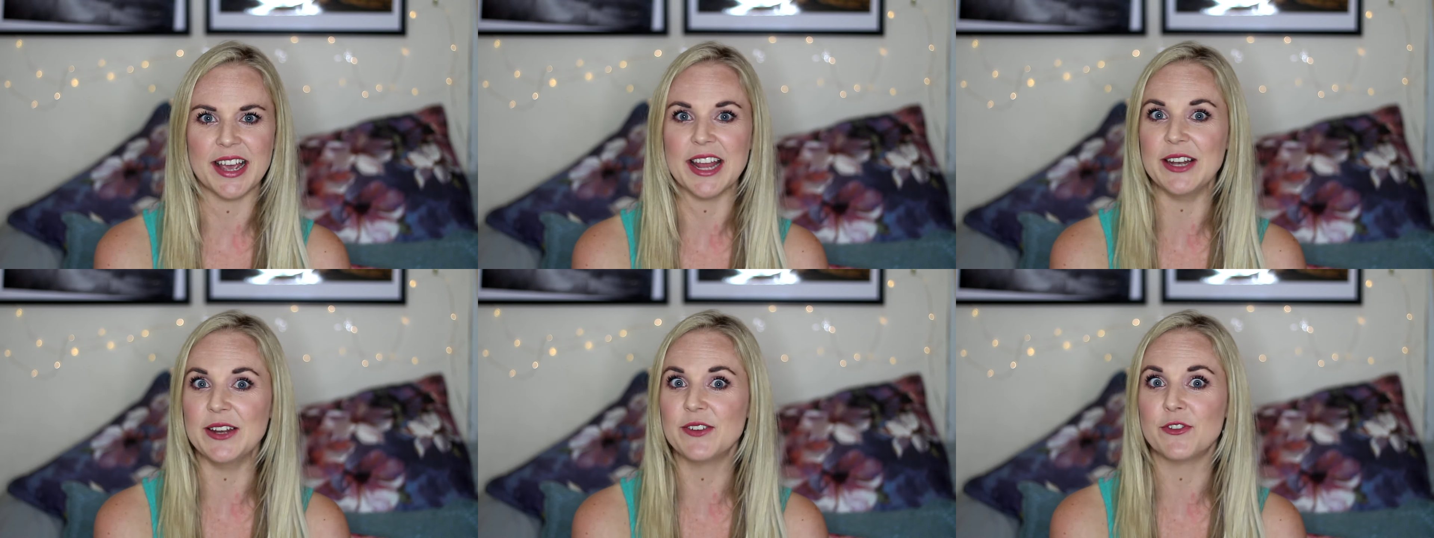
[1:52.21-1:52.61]

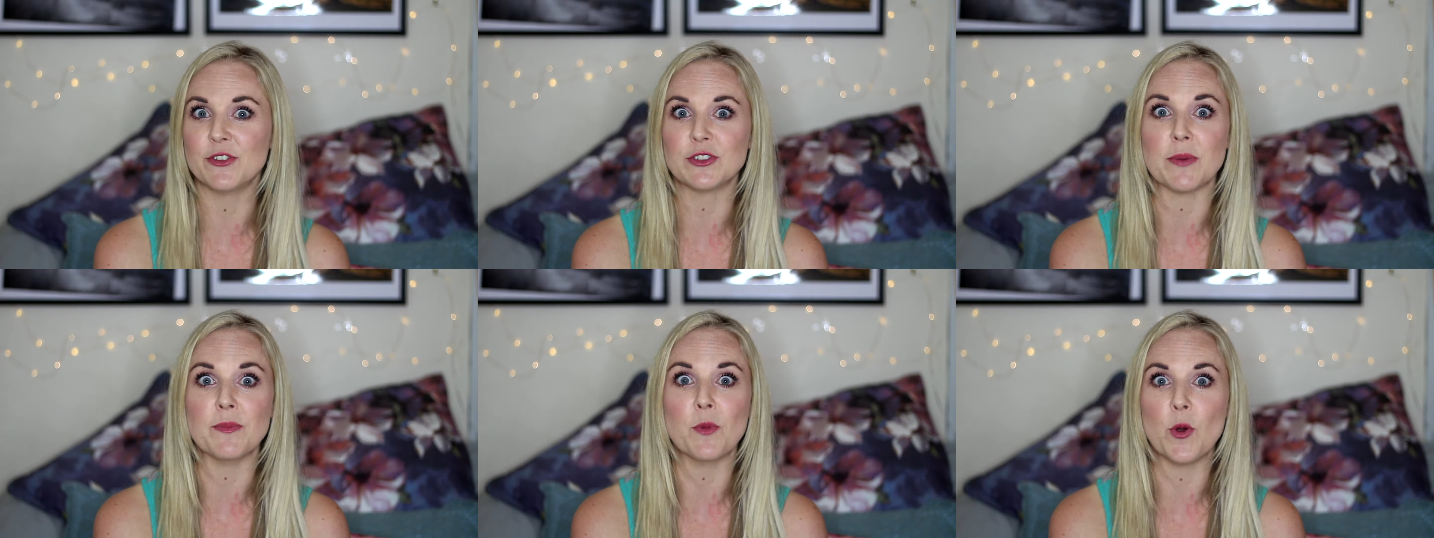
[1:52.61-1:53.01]
and look for
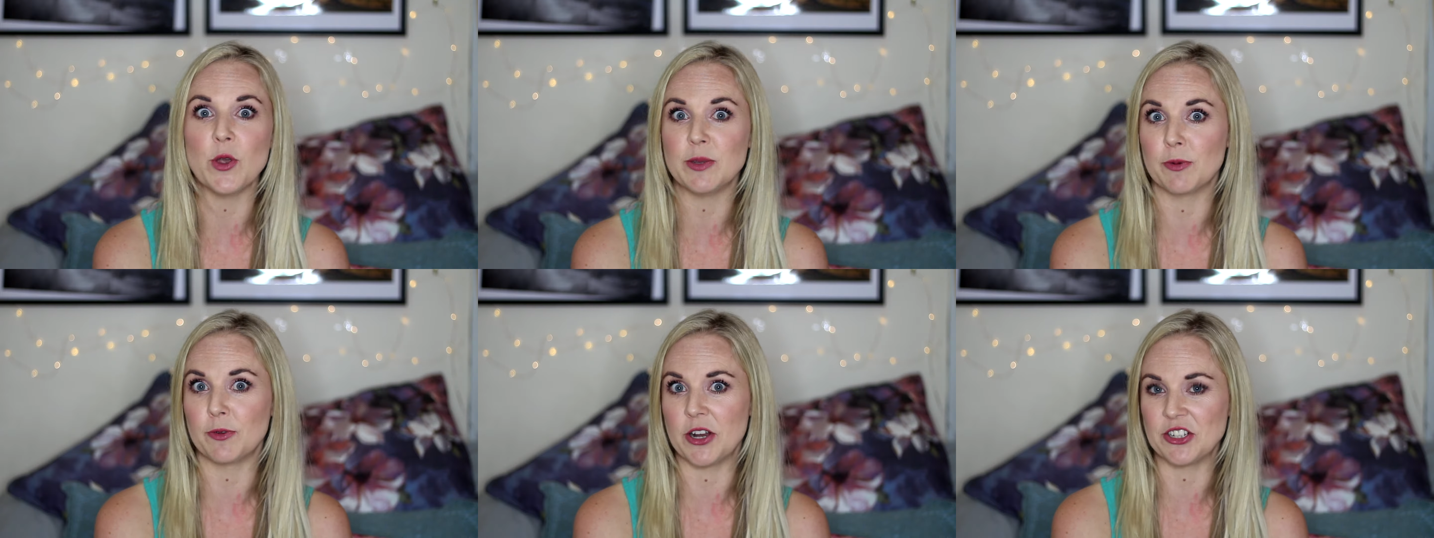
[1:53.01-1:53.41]
some more
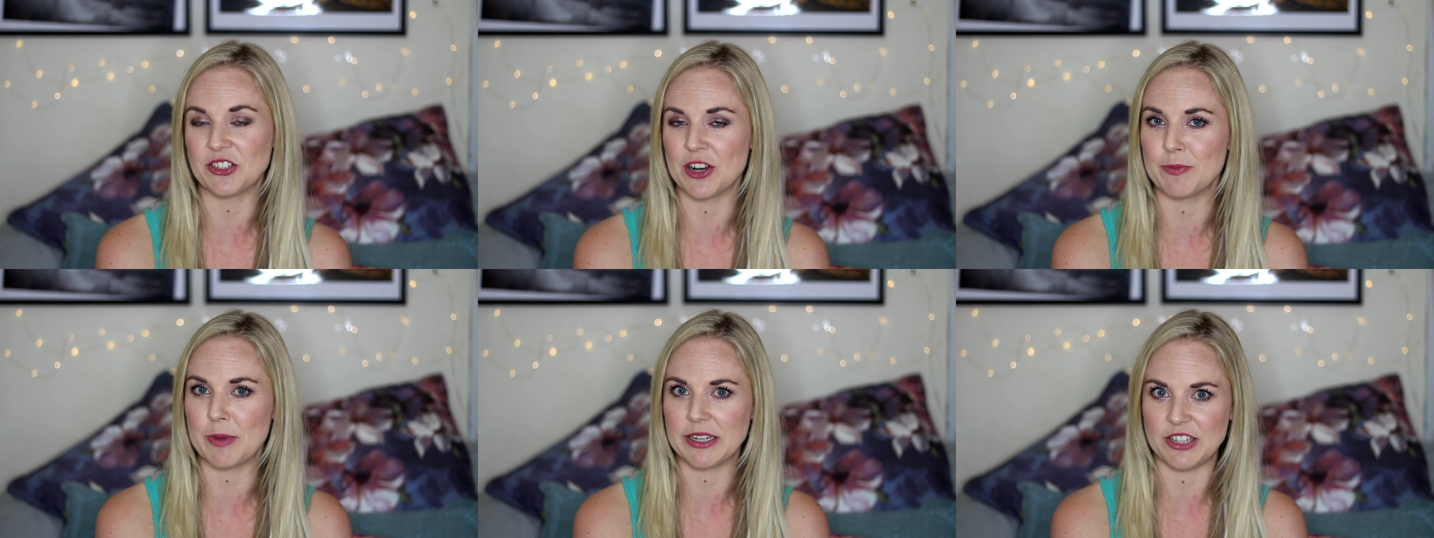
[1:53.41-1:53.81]
inspiration
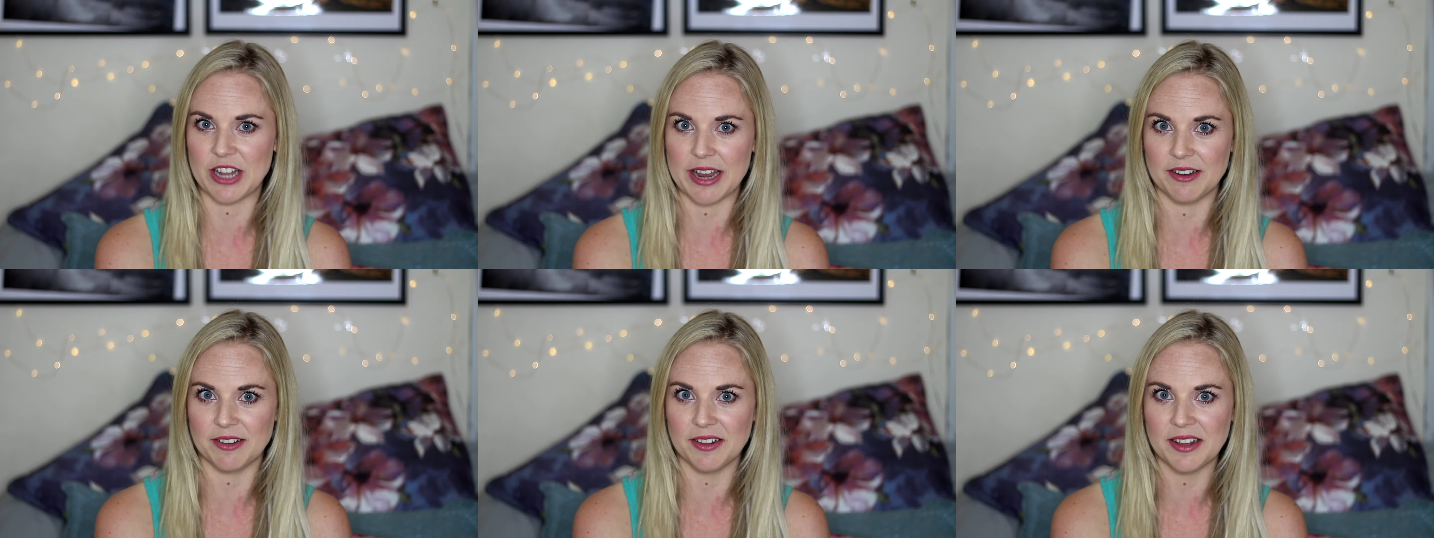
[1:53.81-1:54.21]
on my
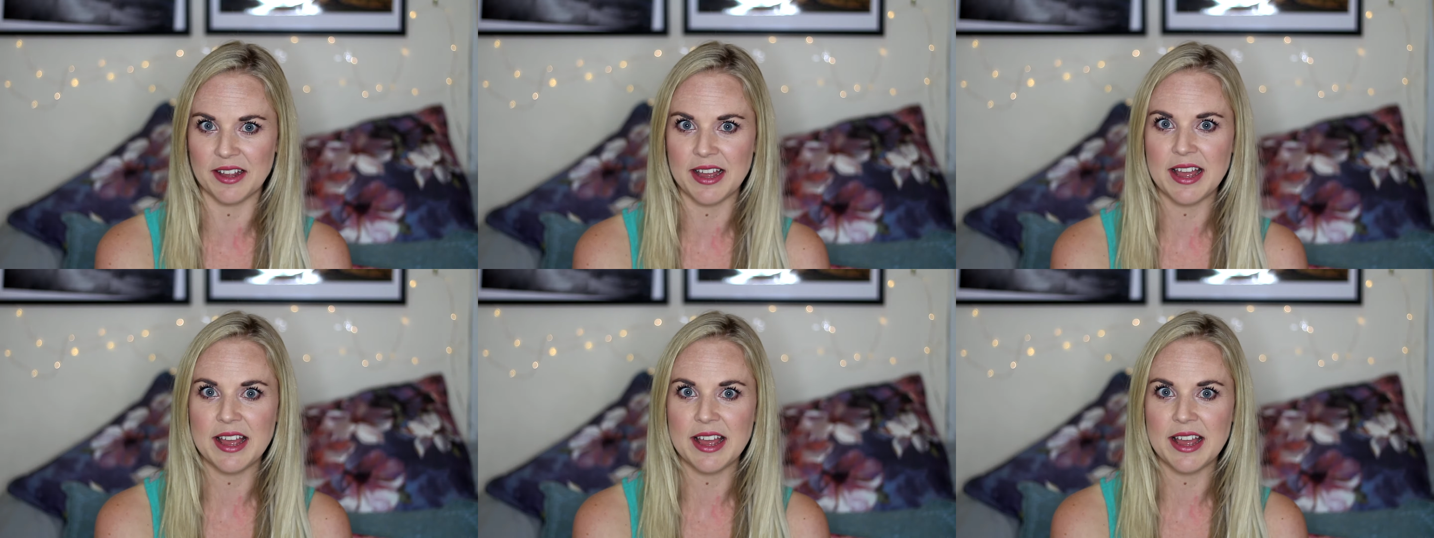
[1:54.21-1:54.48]
channel.